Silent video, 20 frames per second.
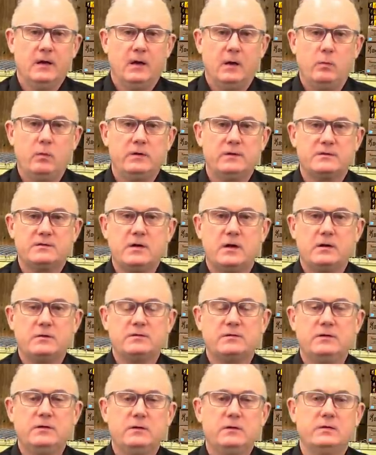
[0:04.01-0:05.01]
I want to talk
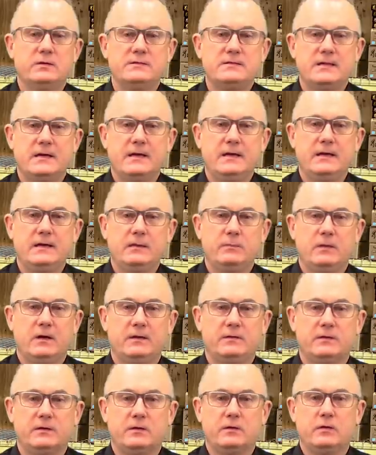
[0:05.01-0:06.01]
to you today
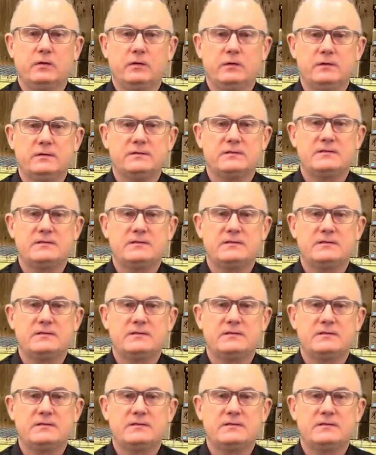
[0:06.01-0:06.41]
about the current